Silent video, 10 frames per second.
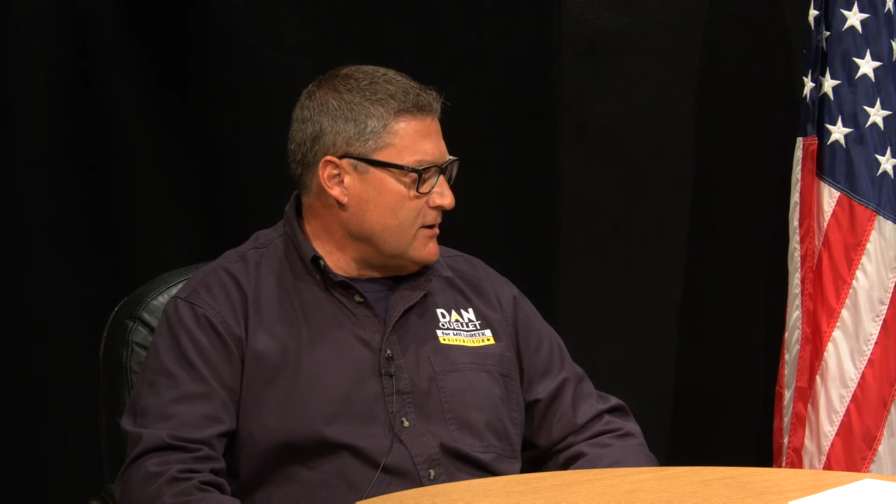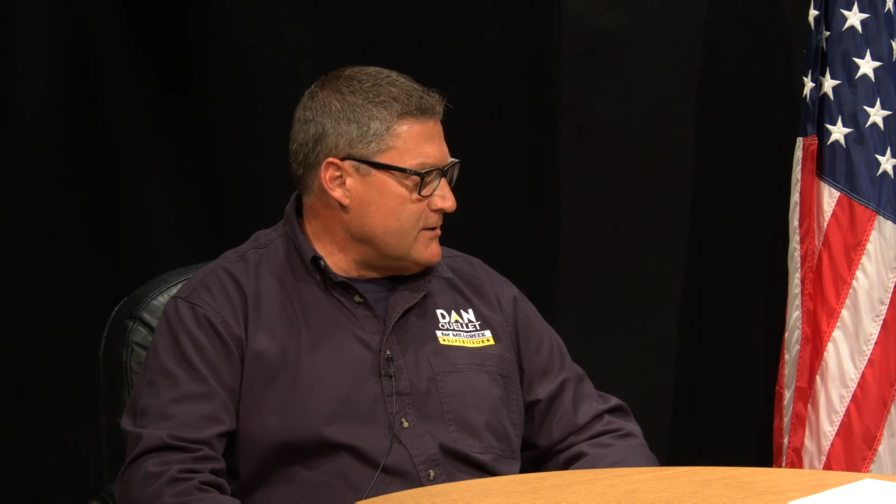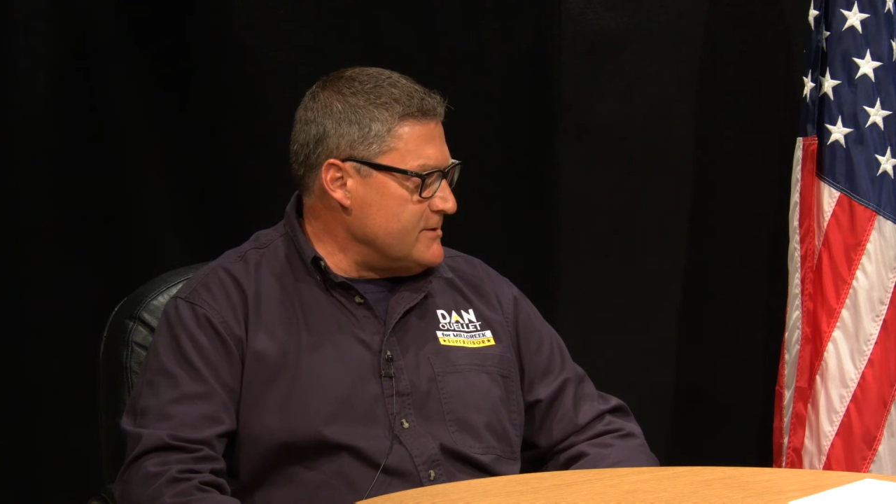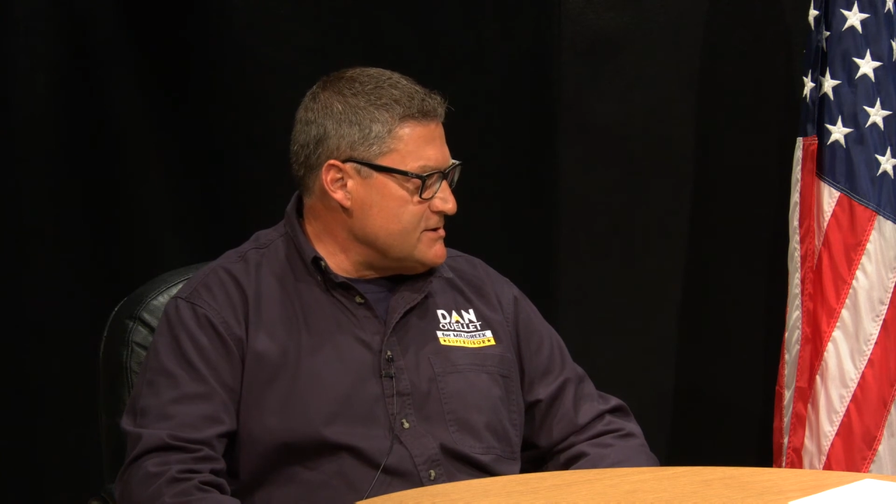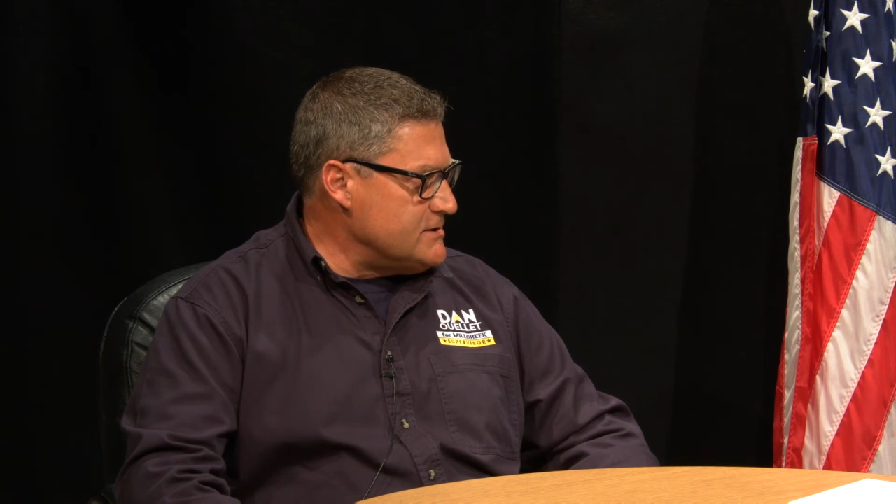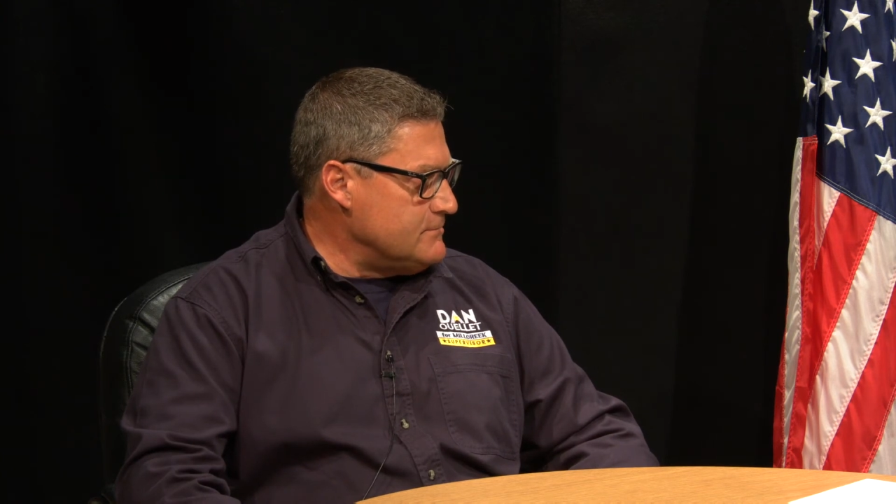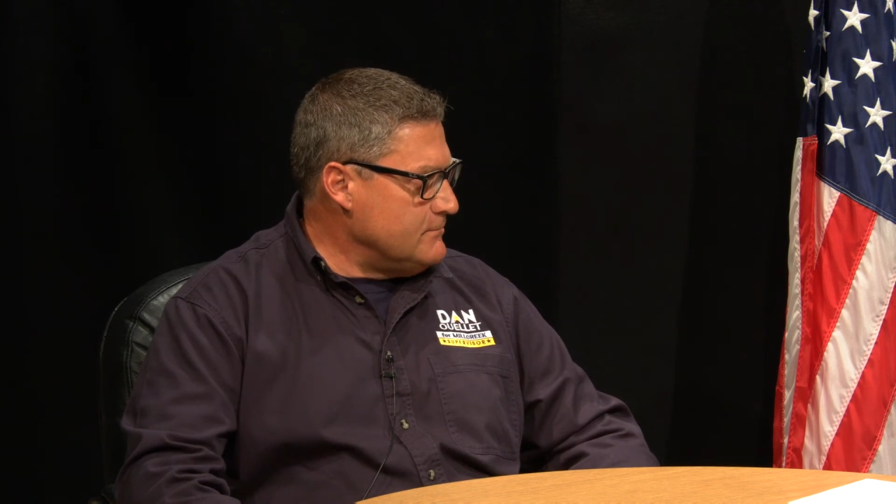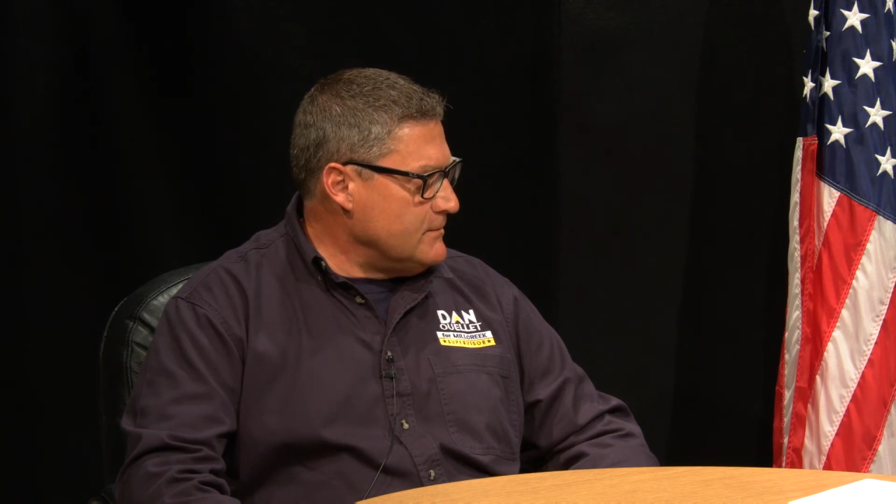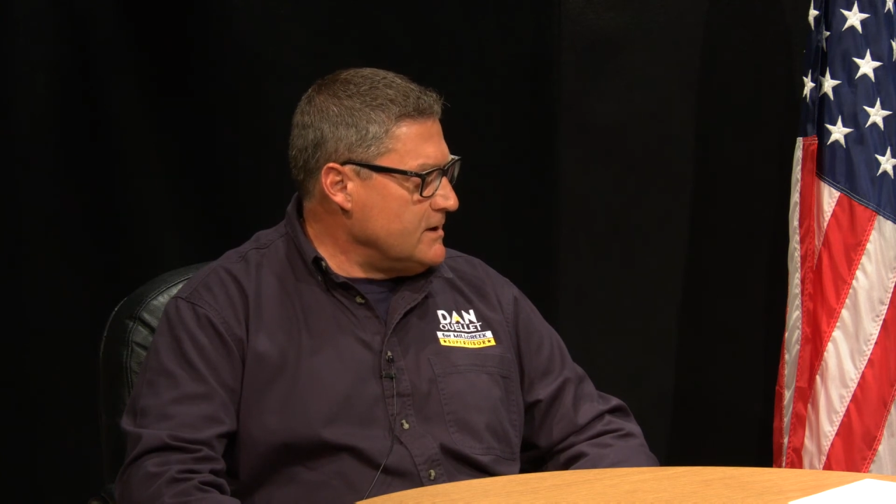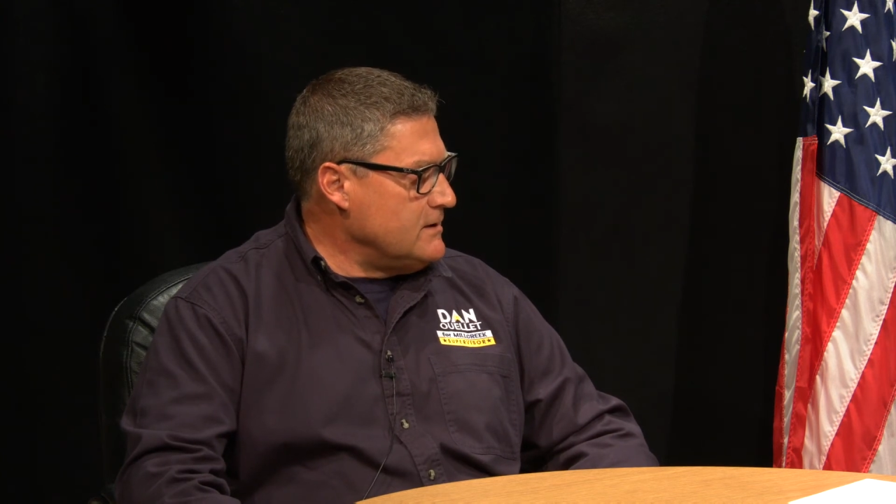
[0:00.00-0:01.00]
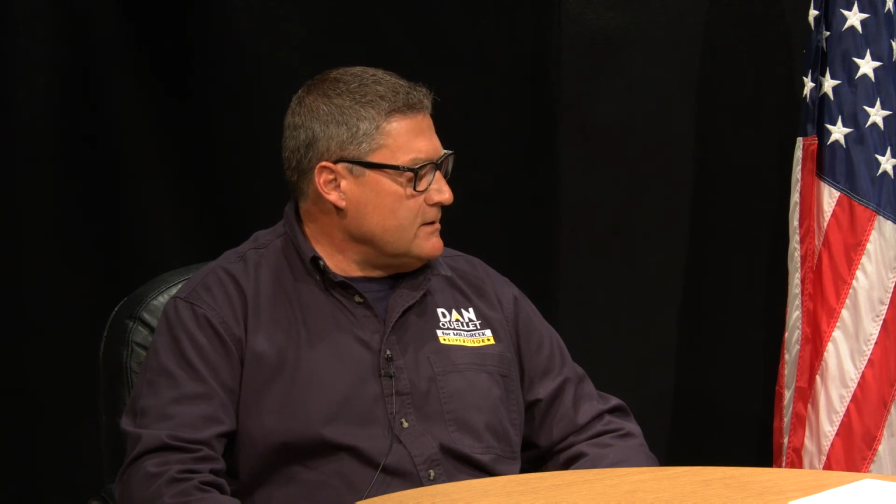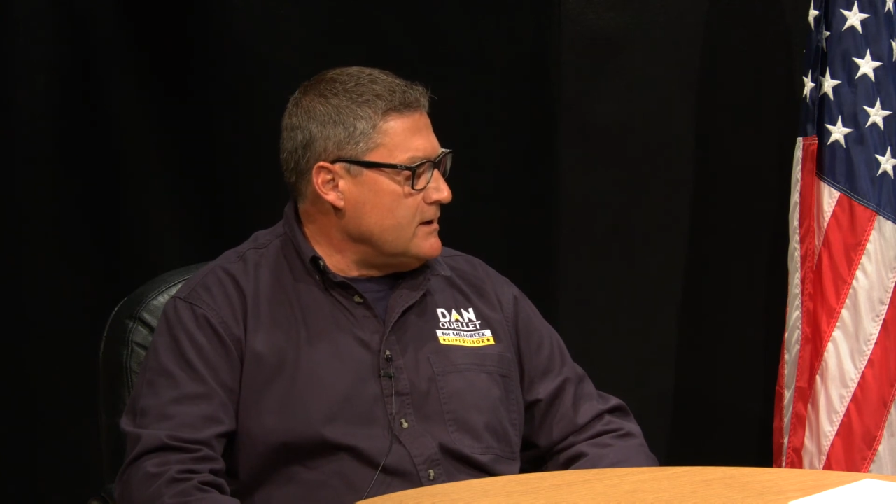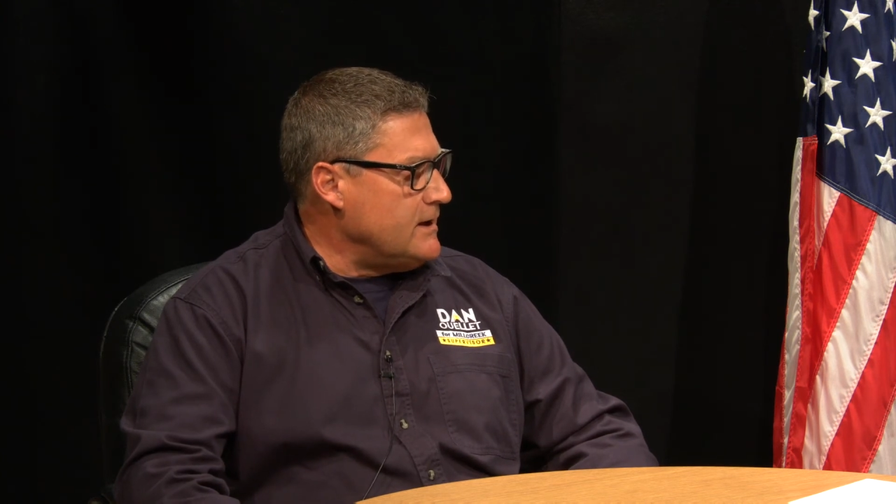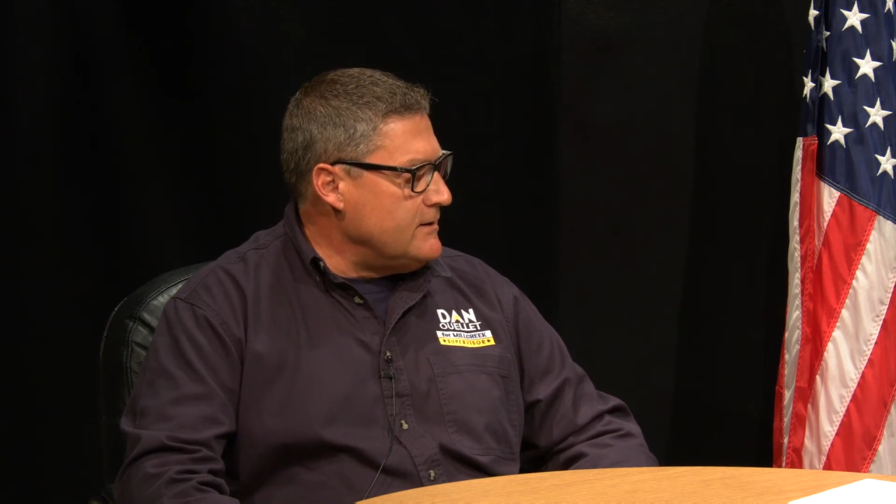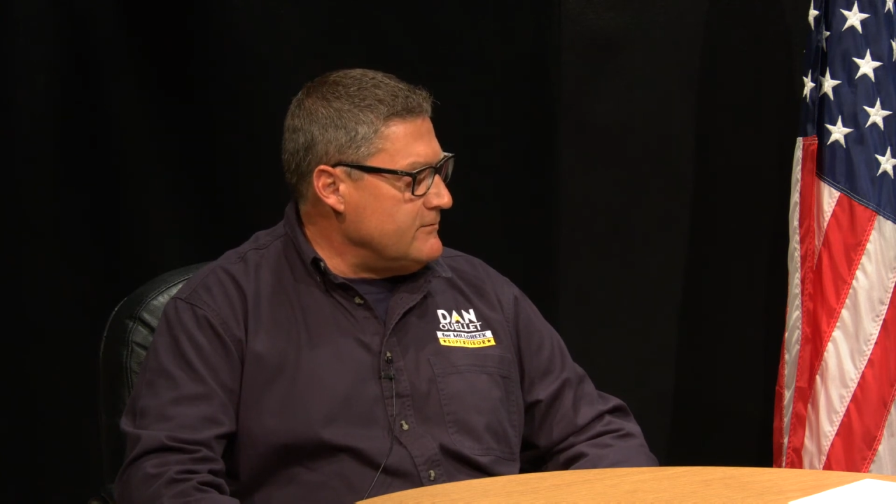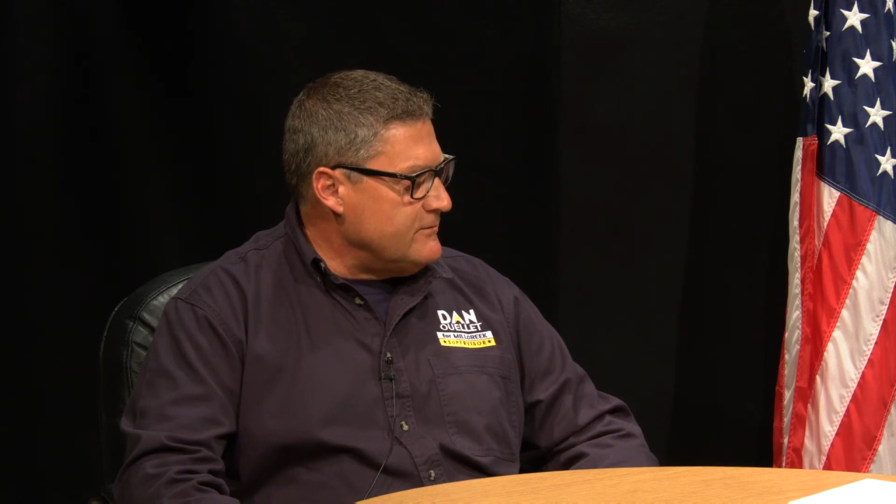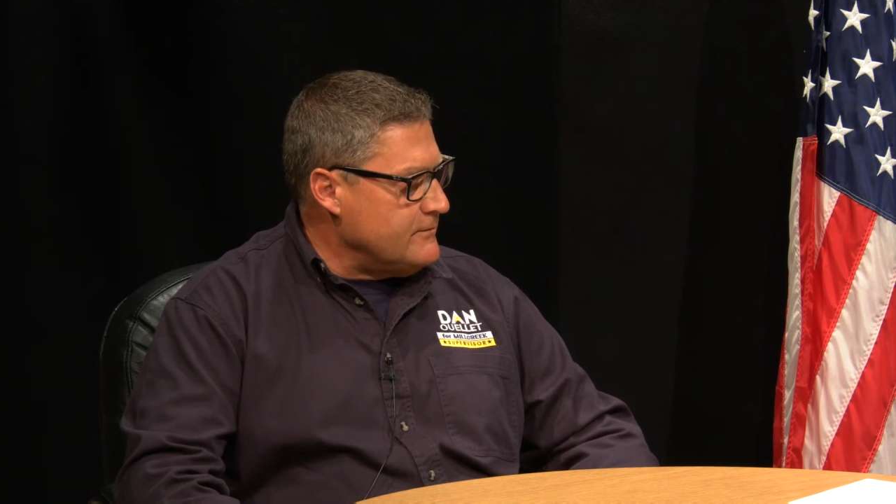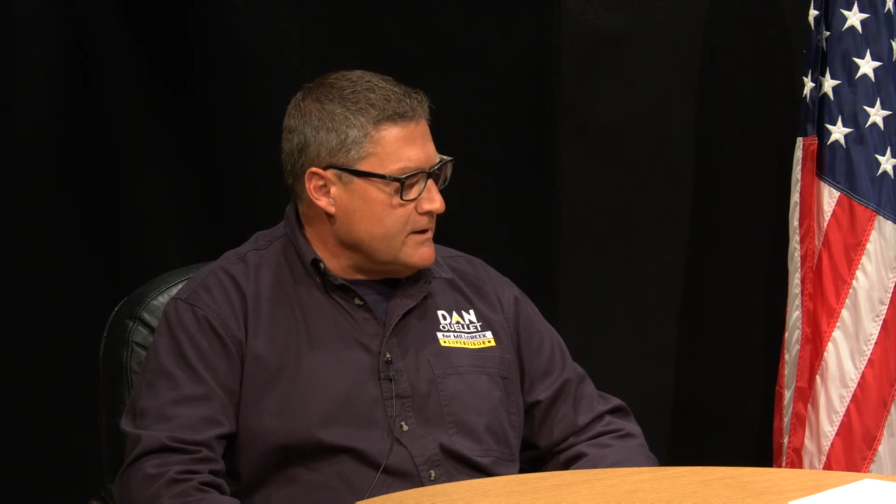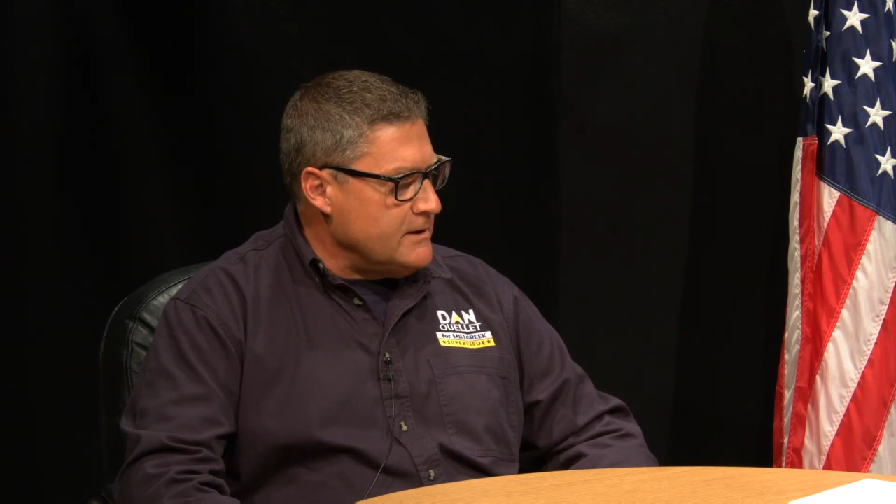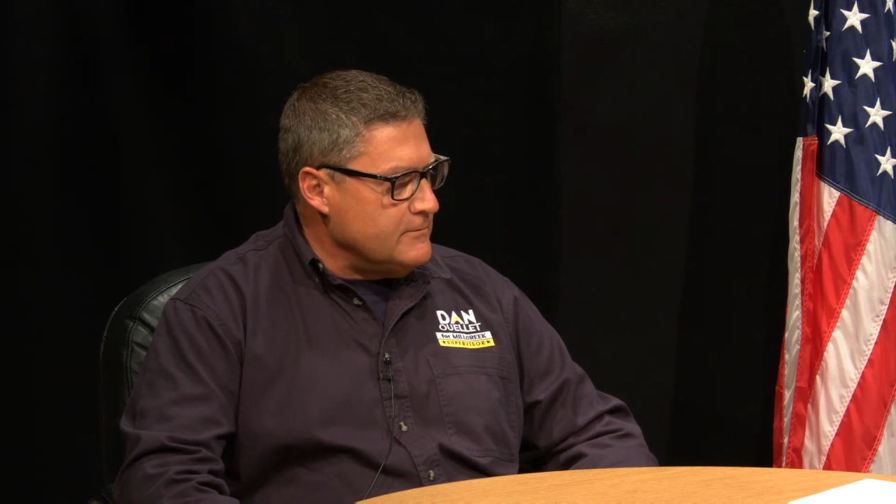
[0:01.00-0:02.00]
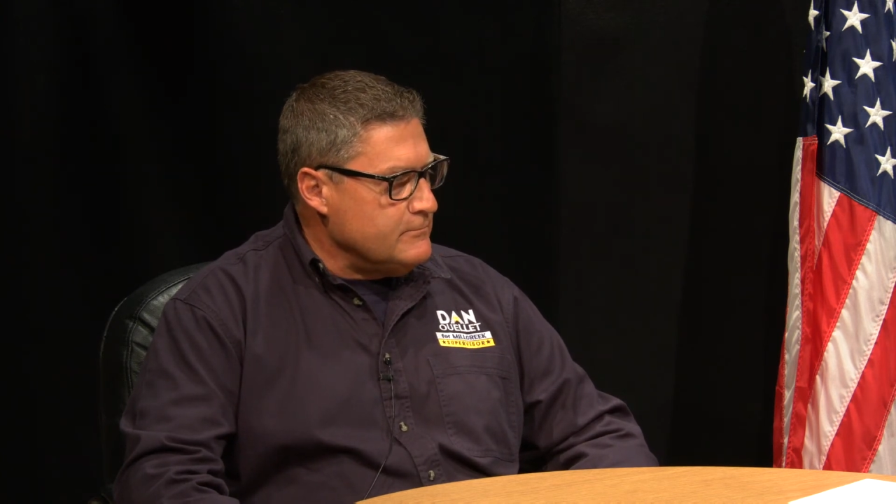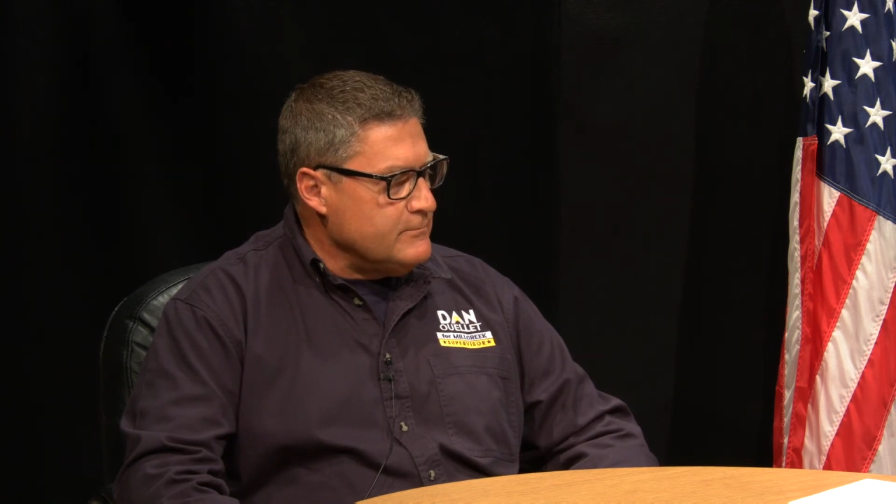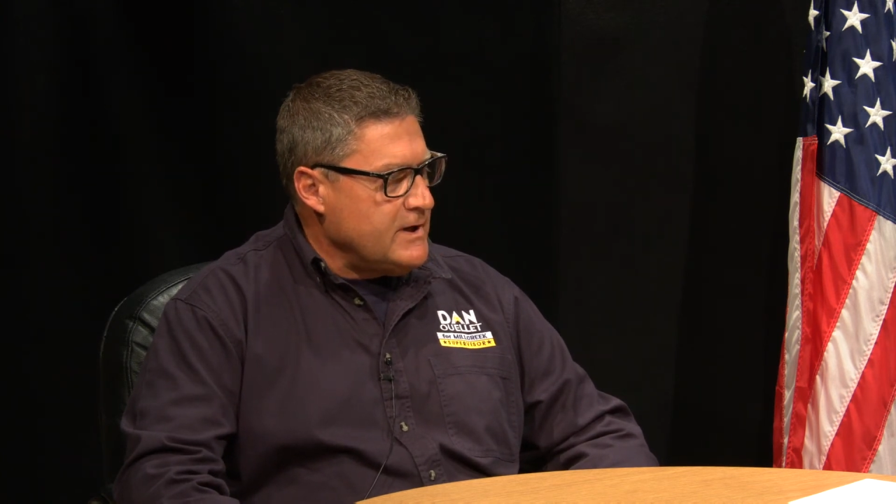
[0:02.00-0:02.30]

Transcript: Commission. I've um,